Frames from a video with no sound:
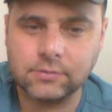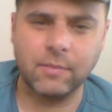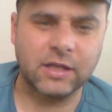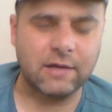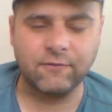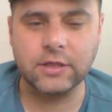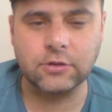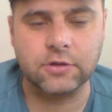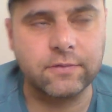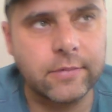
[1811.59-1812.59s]
I'm like, that
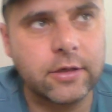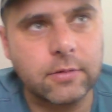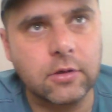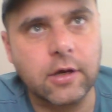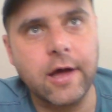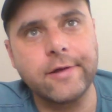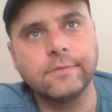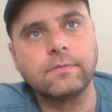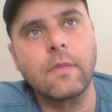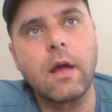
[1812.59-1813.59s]
face looks familiar. I'm going to look at
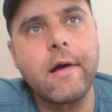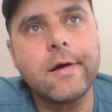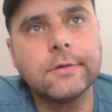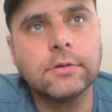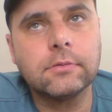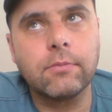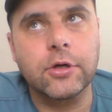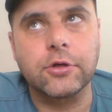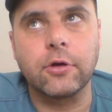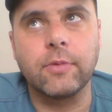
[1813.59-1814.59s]
it.
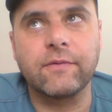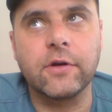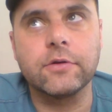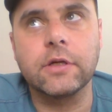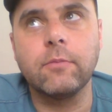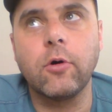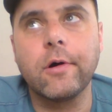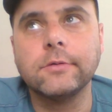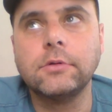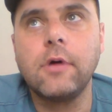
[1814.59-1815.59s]
Pretty sure I don't make videos anymore.